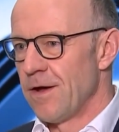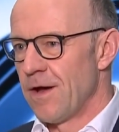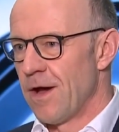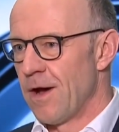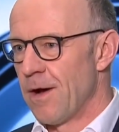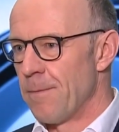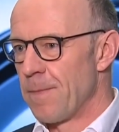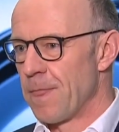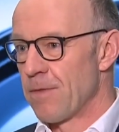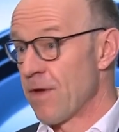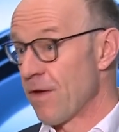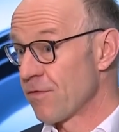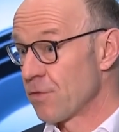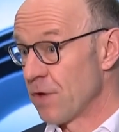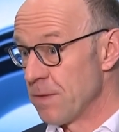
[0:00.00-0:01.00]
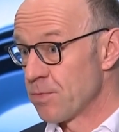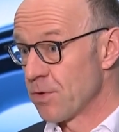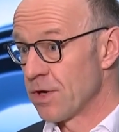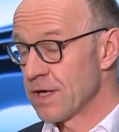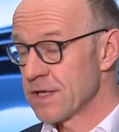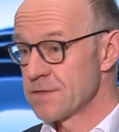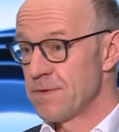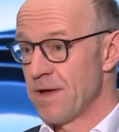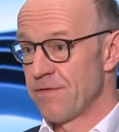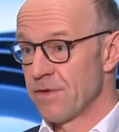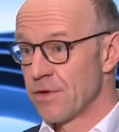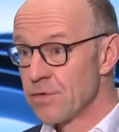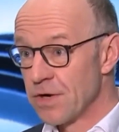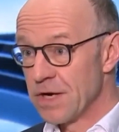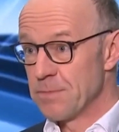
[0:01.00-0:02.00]
Um, we have great products. We have
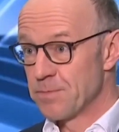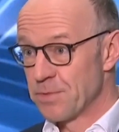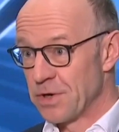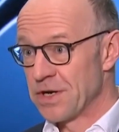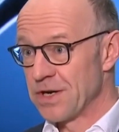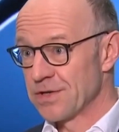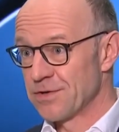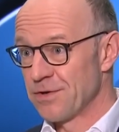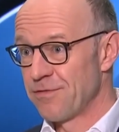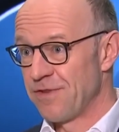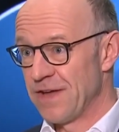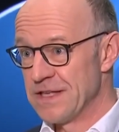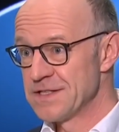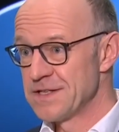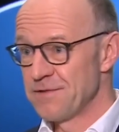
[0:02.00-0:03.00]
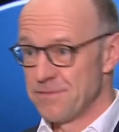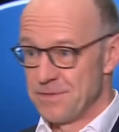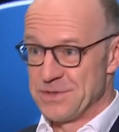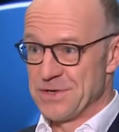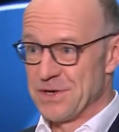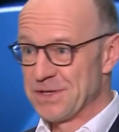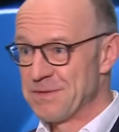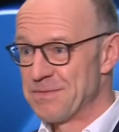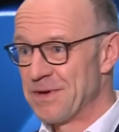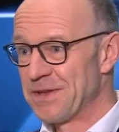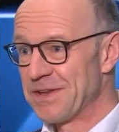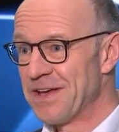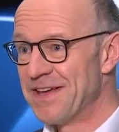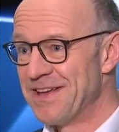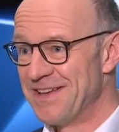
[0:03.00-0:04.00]
a great product offensive. We talked
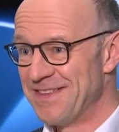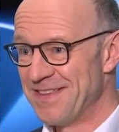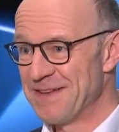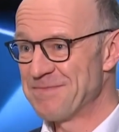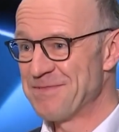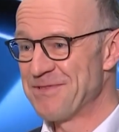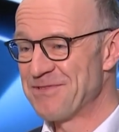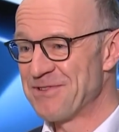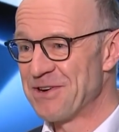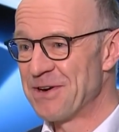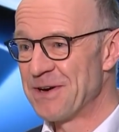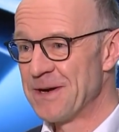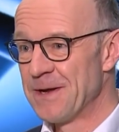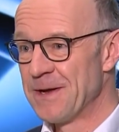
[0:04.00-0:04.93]
about that before.